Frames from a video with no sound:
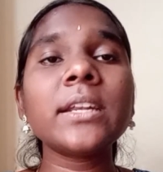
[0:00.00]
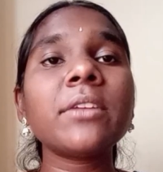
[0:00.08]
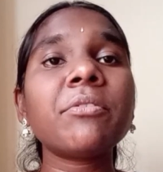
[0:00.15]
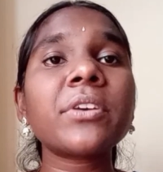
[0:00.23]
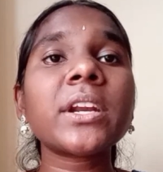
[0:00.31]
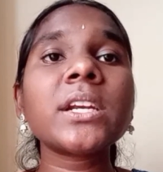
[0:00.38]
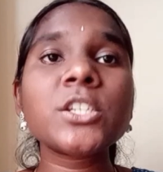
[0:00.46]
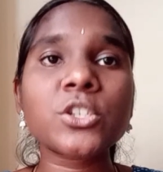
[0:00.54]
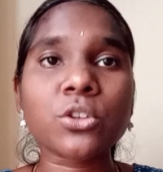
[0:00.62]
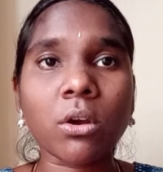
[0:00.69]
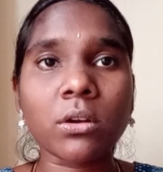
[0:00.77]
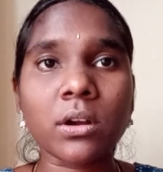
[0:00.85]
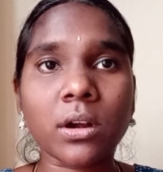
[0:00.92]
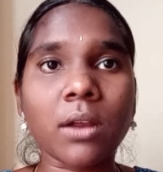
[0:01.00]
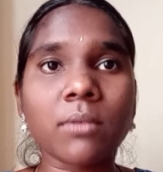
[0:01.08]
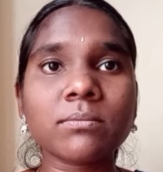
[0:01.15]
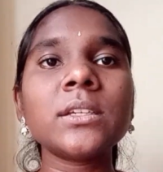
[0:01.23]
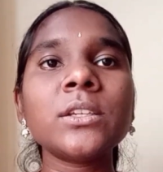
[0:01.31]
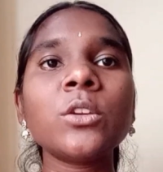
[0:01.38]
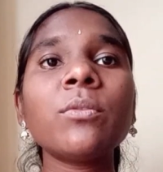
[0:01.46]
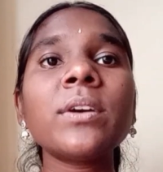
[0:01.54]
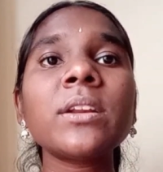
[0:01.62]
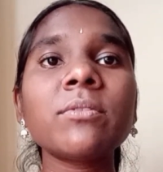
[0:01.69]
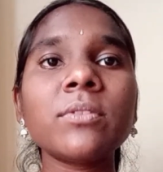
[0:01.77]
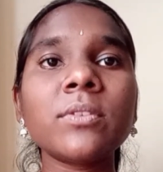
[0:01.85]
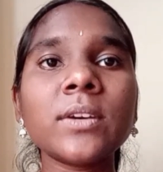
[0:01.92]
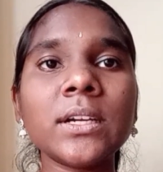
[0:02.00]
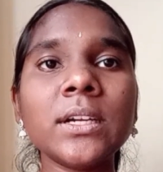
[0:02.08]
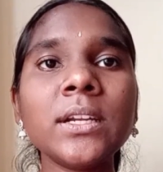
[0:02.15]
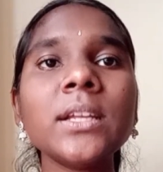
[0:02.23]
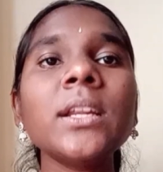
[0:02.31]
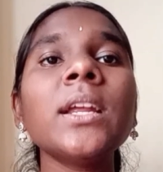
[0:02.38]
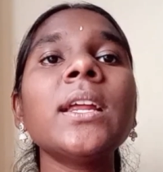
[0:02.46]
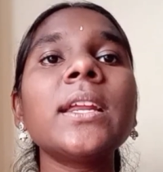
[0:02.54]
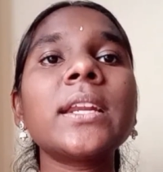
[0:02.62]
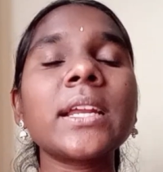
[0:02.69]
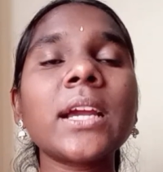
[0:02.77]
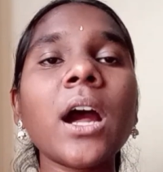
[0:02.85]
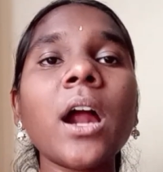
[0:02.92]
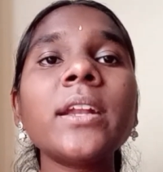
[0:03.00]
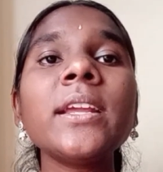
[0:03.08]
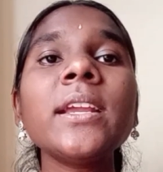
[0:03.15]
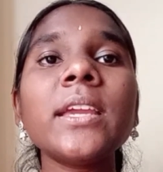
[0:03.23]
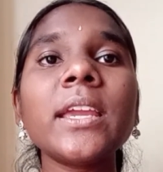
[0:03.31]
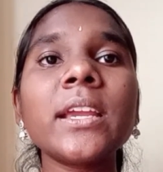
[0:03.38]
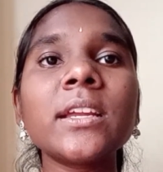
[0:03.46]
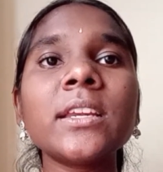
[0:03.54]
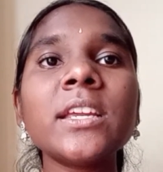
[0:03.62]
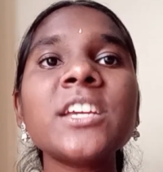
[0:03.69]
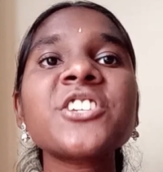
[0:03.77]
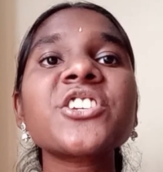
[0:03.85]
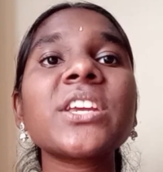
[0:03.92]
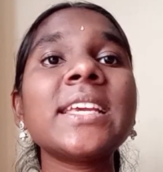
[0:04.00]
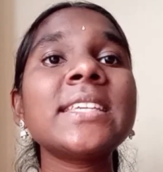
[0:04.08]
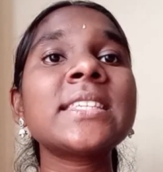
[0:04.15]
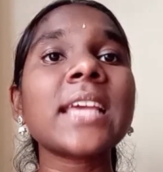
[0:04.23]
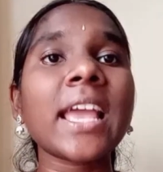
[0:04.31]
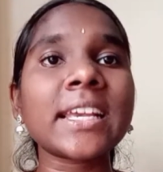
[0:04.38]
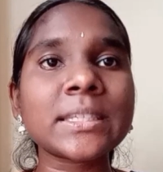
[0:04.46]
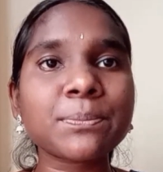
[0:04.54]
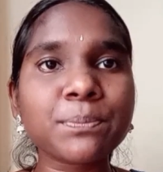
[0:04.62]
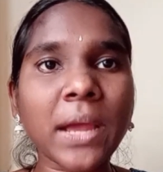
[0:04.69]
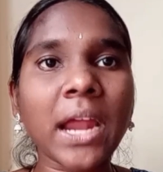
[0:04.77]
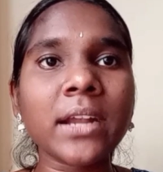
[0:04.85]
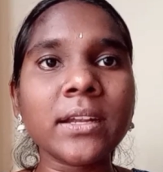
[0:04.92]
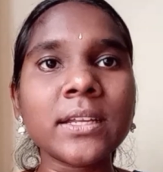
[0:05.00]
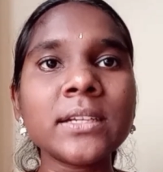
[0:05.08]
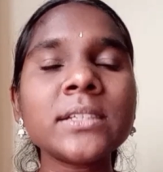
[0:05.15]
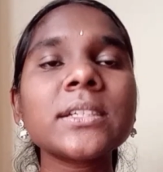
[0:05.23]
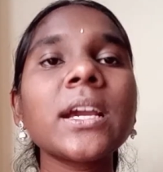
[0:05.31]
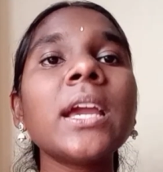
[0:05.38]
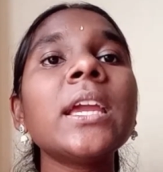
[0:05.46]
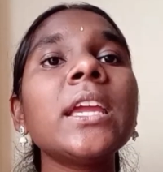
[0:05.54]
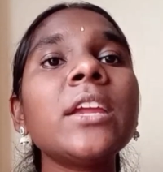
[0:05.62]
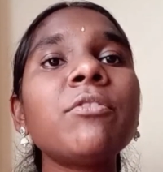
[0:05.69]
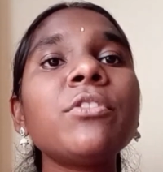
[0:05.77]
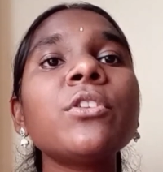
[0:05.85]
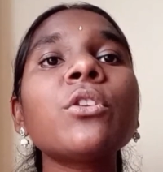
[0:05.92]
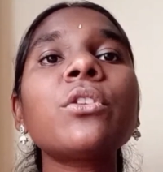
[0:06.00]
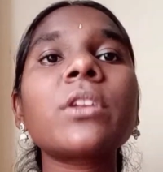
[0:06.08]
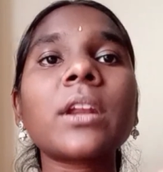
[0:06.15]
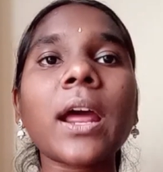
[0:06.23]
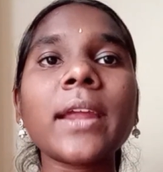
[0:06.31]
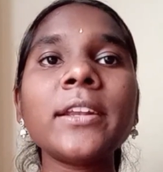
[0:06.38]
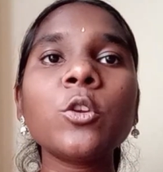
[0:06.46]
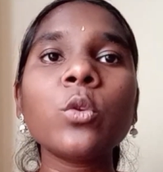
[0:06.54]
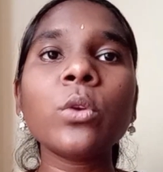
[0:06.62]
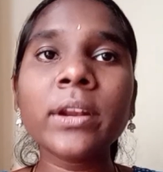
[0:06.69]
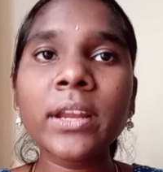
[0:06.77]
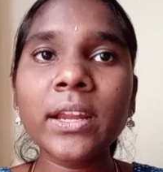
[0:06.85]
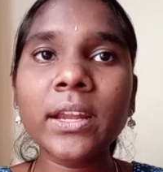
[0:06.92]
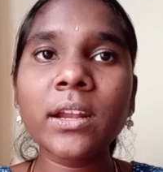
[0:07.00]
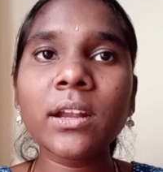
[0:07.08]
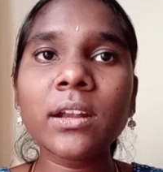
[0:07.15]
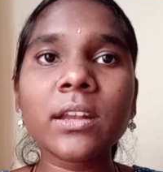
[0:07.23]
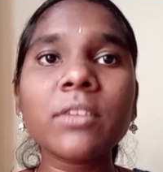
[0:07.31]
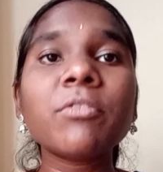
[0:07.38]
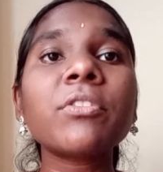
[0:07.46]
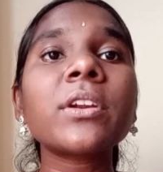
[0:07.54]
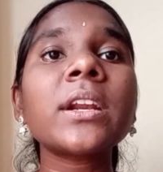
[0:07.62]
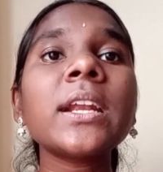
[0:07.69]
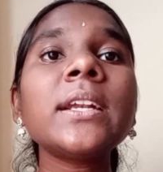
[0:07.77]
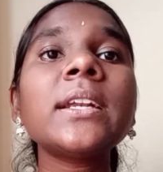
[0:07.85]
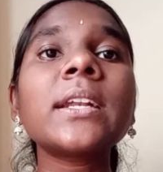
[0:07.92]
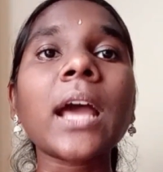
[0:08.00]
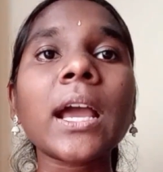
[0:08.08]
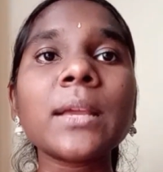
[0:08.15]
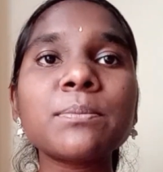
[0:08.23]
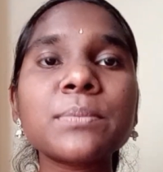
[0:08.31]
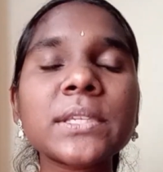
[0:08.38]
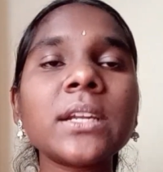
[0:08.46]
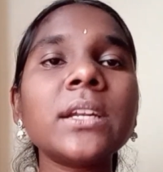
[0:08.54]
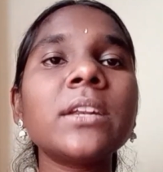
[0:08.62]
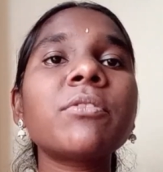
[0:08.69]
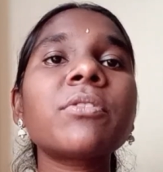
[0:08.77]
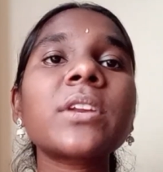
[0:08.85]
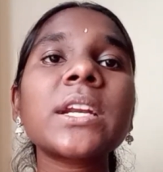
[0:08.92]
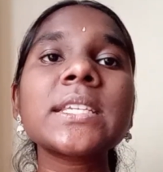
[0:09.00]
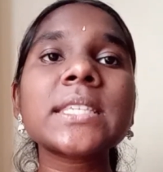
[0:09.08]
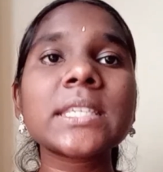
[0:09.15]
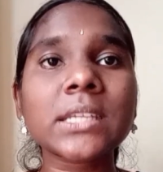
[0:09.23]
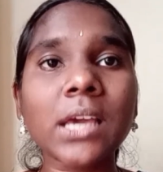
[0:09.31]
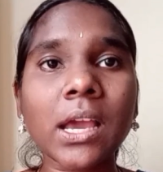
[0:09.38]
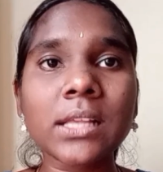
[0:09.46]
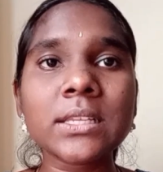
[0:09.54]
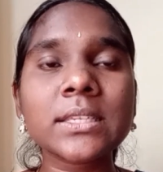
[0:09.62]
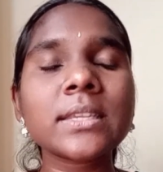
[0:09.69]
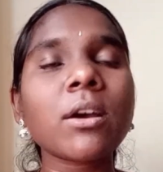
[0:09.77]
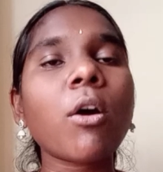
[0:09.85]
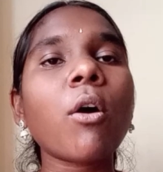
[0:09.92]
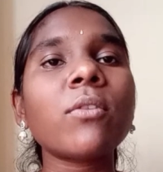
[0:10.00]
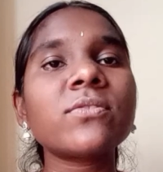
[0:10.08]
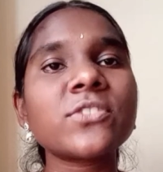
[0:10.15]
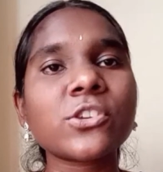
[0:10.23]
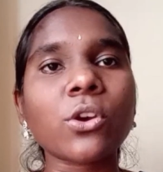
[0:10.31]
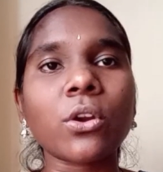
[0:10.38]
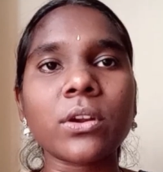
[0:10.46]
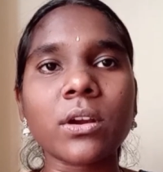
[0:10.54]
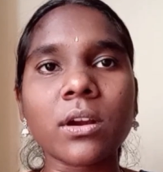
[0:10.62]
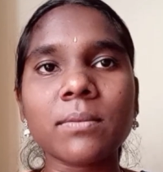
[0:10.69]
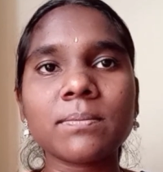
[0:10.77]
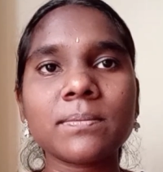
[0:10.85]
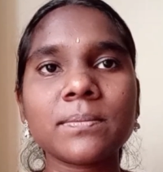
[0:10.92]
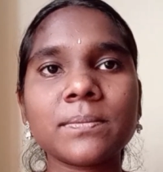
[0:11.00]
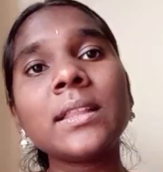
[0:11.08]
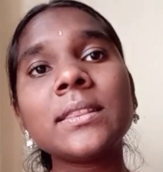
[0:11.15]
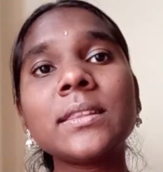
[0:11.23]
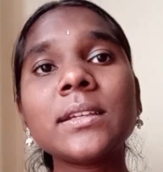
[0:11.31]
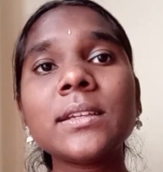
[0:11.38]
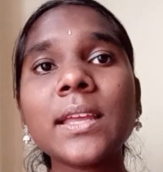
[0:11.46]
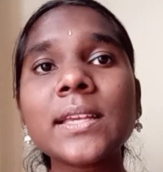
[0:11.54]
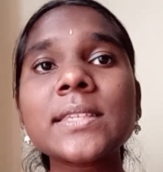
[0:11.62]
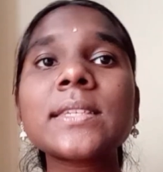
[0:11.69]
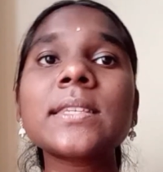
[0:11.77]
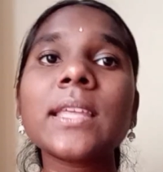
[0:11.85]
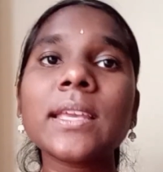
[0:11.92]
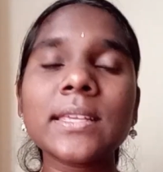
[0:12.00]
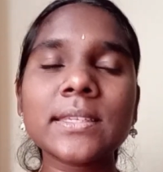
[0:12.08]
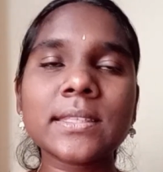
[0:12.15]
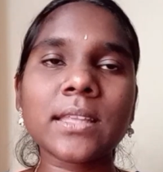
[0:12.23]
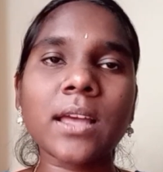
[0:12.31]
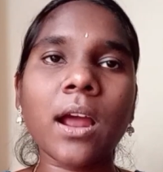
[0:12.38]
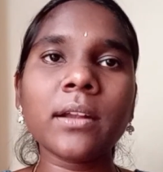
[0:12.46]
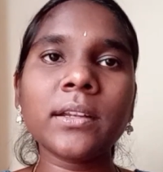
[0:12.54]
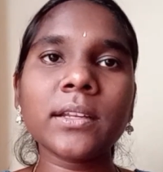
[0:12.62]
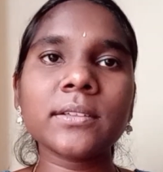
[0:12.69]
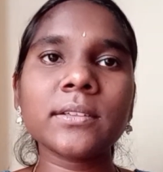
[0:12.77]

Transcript: different genre. Your world regarding English is expanded if you try to read different types, different styles of genre. The next thing is that